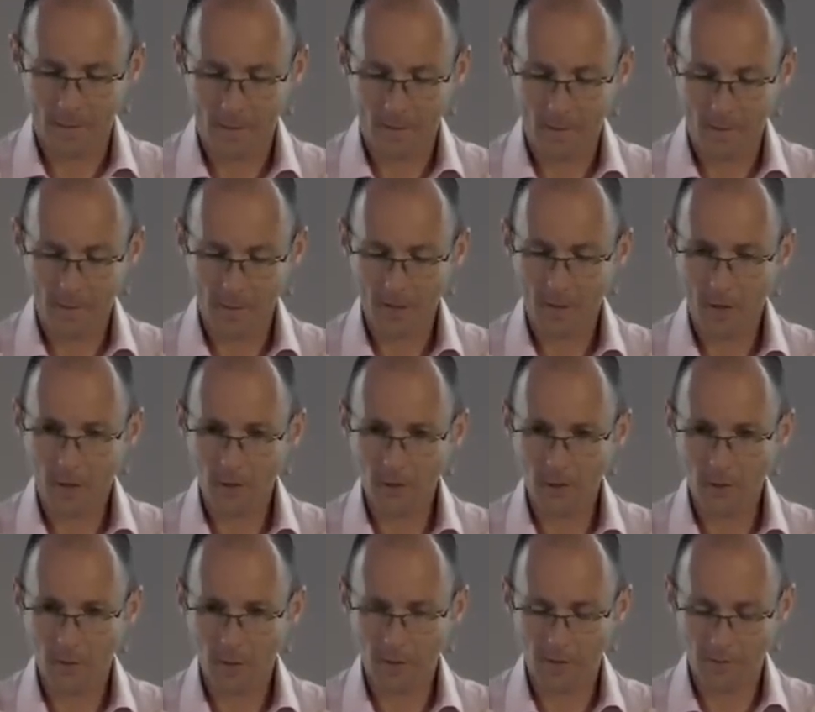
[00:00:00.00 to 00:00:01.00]
But
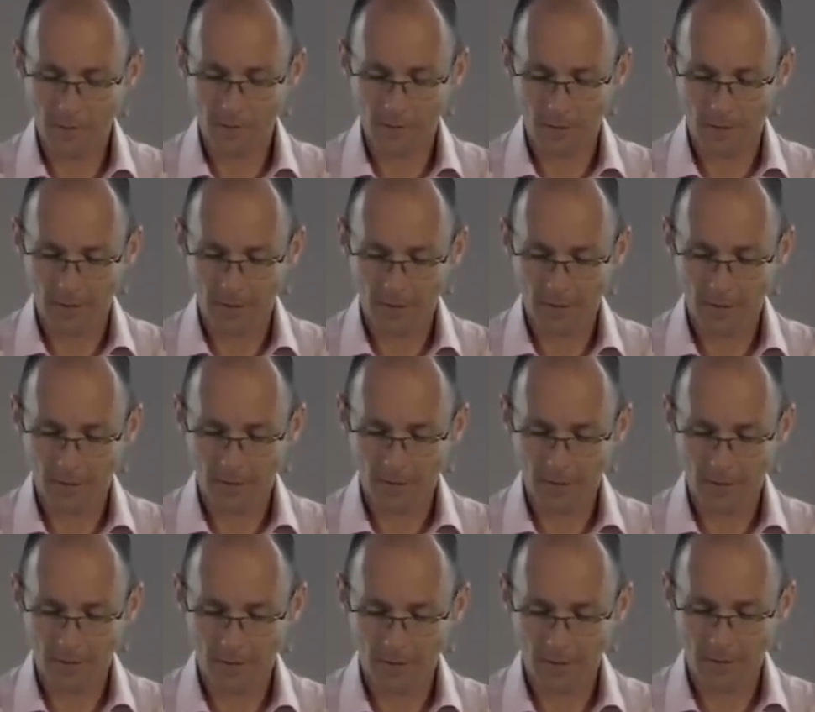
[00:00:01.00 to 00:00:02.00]
God's will for us,
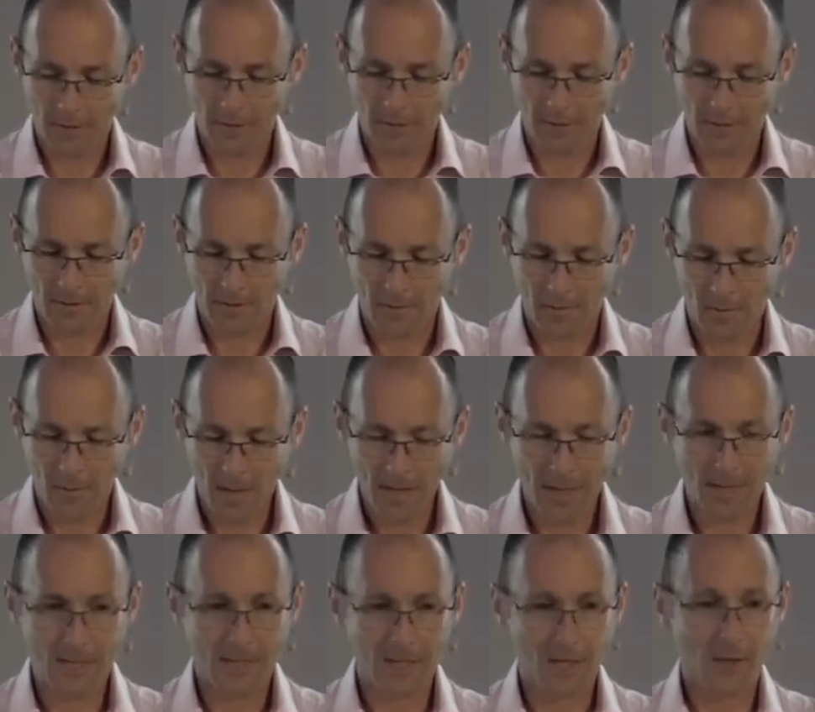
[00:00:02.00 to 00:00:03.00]
by
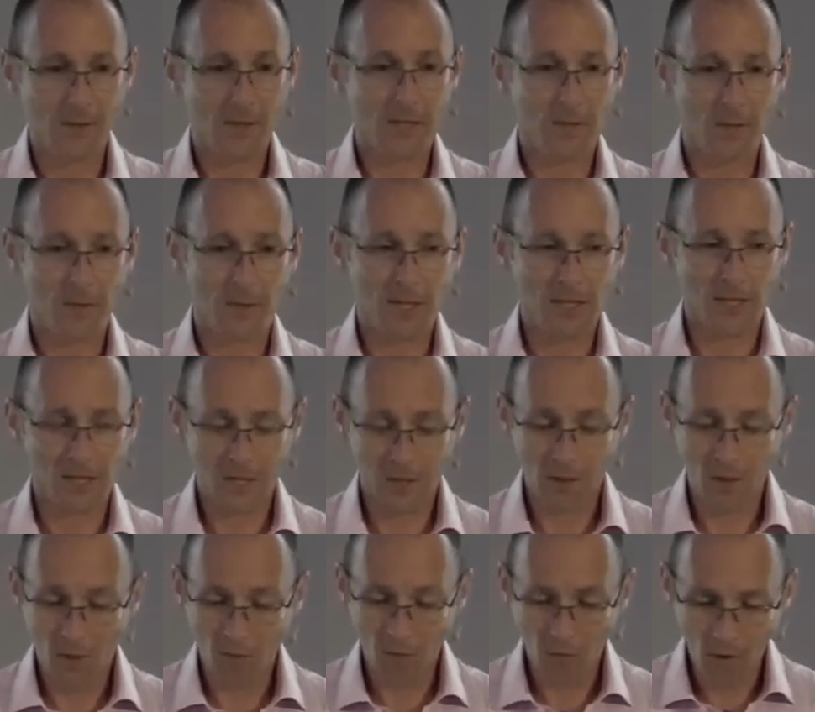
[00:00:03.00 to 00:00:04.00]
His Holy Spirit, is to
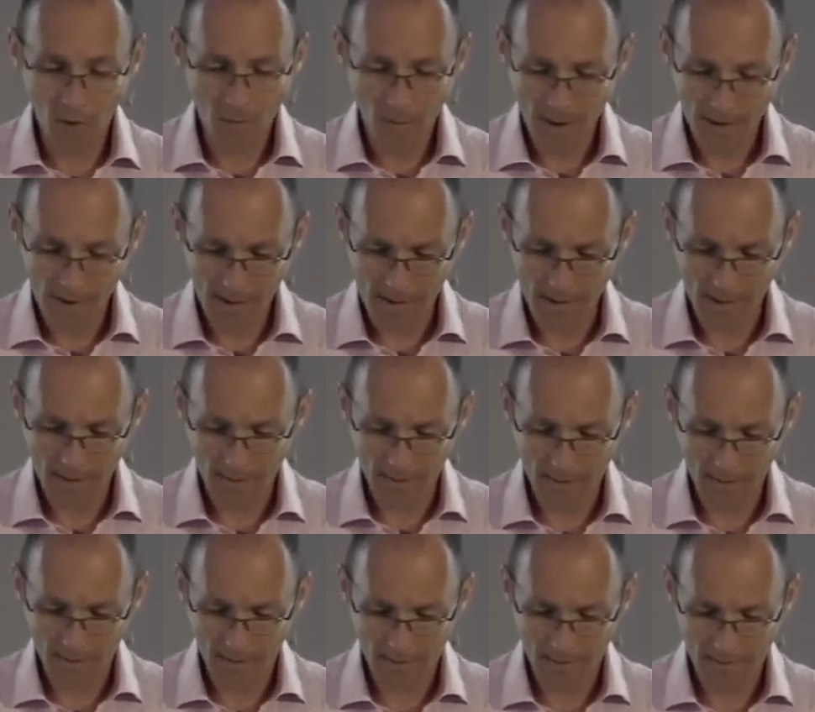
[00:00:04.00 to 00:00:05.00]
grow our
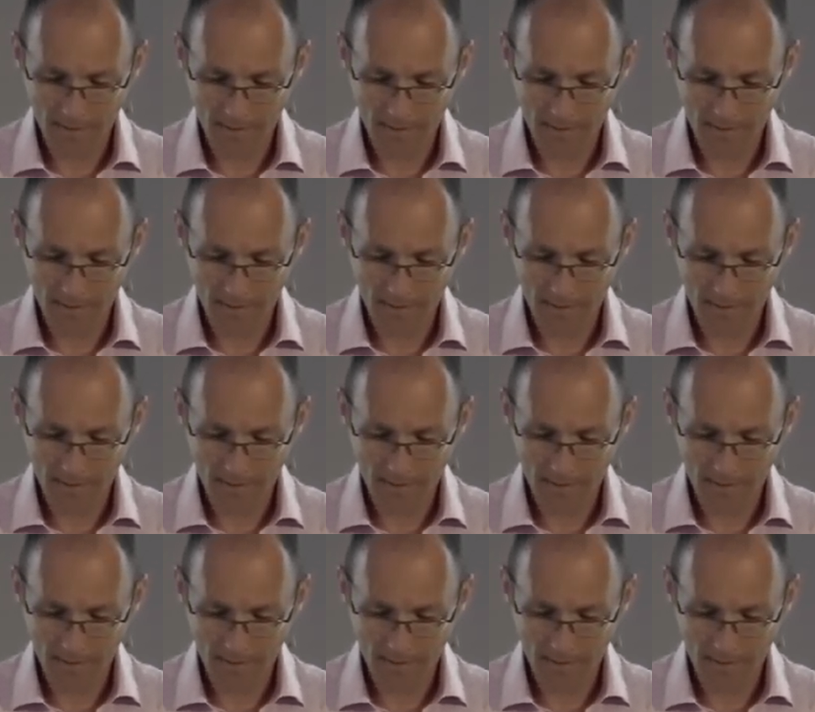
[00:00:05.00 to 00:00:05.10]
hearts.